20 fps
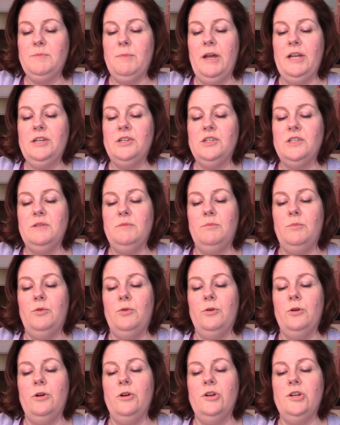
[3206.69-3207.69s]
Minders and
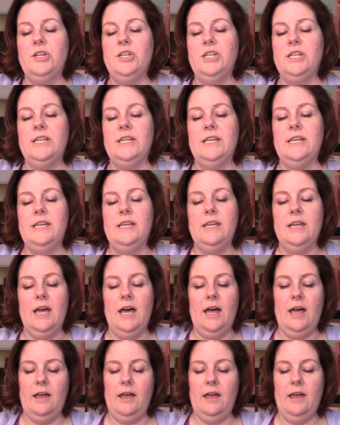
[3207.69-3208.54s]
More, she